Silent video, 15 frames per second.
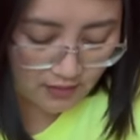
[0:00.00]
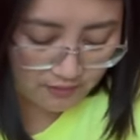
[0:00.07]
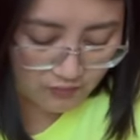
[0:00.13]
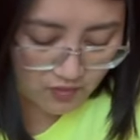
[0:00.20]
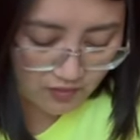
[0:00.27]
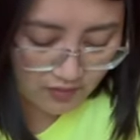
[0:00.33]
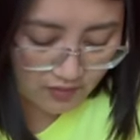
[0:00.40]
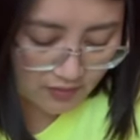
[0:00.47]

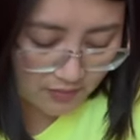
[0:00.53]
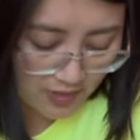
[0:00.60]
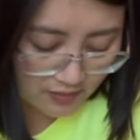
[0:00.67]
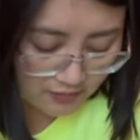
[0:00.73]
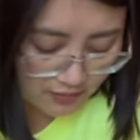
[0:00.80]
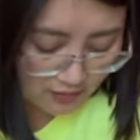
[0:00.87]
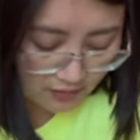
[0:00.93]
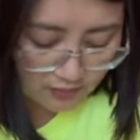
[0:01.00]
I'm just gonna
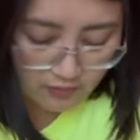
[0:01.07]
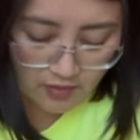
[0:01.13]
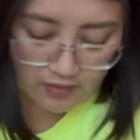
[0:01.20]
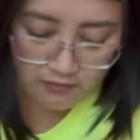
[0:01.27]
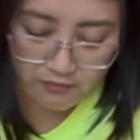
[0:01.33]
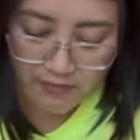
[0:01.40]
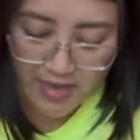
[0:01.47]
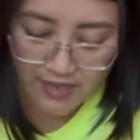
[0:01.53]
mount it on my
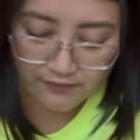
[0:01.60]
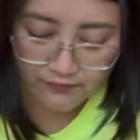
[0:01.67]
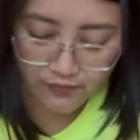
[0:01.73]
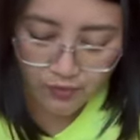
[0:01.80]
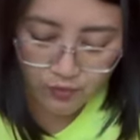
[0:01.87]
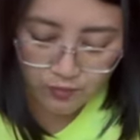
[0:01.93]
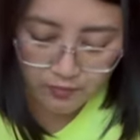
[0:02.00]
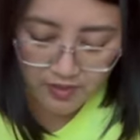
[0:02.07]

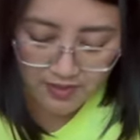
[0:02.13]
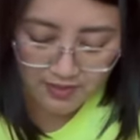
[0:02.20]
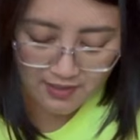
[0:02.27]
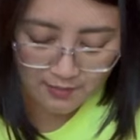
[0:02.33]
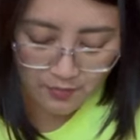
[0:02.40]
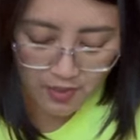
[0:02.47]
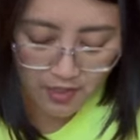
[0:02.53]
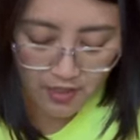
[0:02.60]
Manfrotto
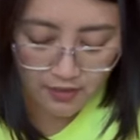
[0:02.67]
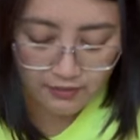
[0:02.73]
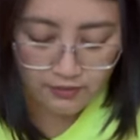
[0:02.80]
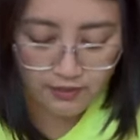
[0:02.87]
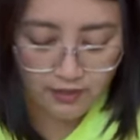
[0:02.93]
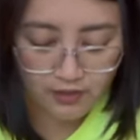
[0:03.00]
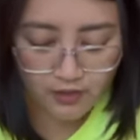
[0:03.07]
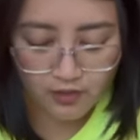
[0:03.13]
Pixie
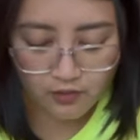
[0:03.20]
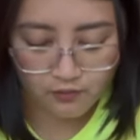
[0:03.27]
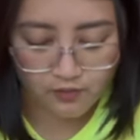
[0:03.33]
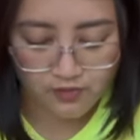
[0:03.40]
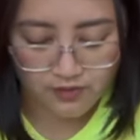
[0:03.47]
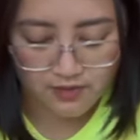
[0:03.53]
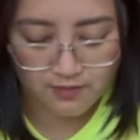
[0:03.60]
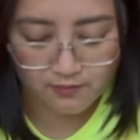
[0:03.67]
Pod,
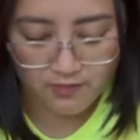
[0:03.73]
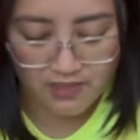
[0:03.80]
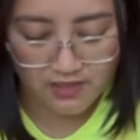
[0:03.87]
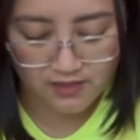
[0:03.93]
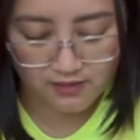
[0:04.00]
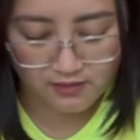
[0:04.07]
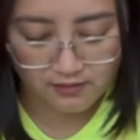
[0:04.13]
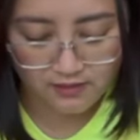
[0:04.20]
which is
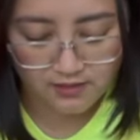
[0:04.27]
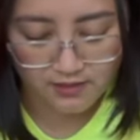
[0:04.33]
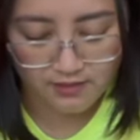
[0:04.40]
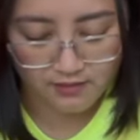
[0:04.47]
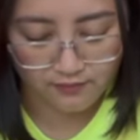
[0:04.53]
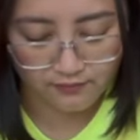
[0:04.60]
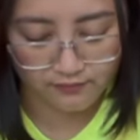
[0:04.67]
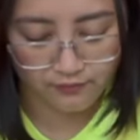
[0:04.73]
meant
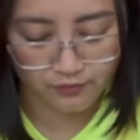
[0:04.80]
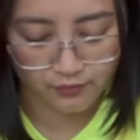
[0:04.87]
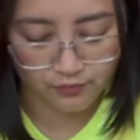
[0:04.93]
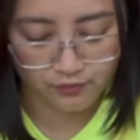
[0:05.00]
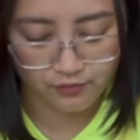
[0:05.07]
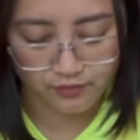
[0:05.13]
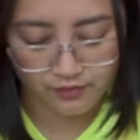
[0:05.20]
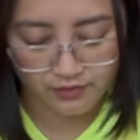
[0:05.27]

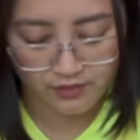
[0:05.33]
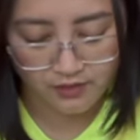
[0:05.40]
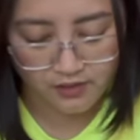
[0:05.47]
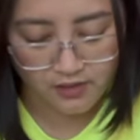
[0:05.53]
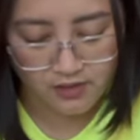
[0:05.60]
for